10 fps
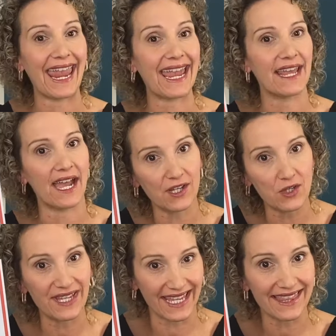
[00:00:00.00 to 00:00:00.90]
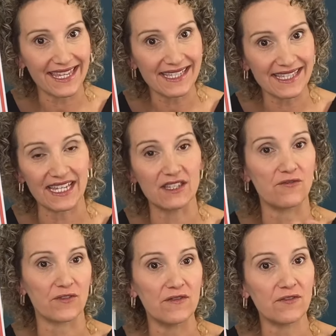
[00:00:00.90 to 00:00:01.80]
And how do you get this? It's
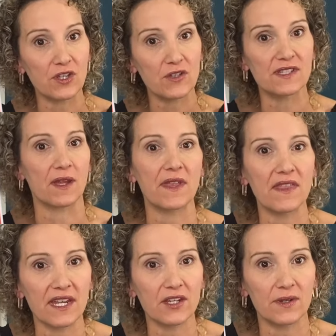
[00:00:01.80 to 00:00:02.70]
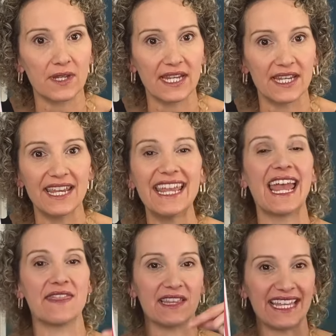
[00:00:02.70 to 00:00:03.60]
free for you, something that I created,
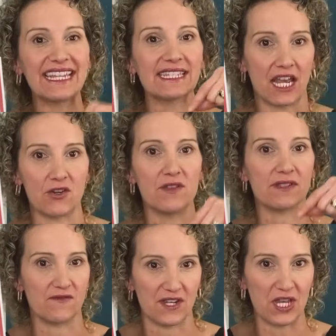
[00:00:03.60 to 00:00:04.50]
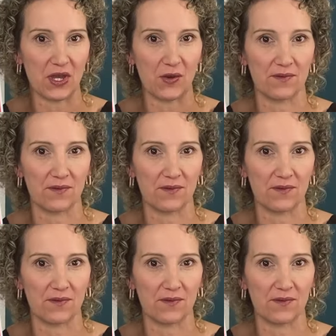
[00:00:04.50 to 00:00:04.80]
and the link is under this video.